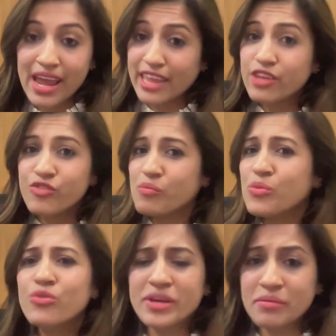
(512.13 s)
And then we
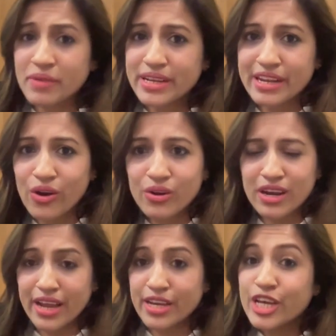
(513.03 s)
moved completely
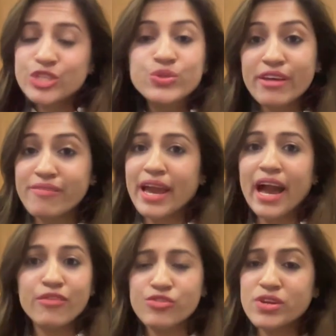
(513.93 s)
online. Today, we
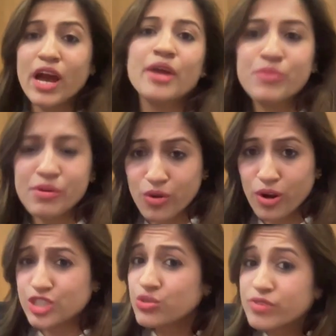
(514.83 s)
have even hybrid products.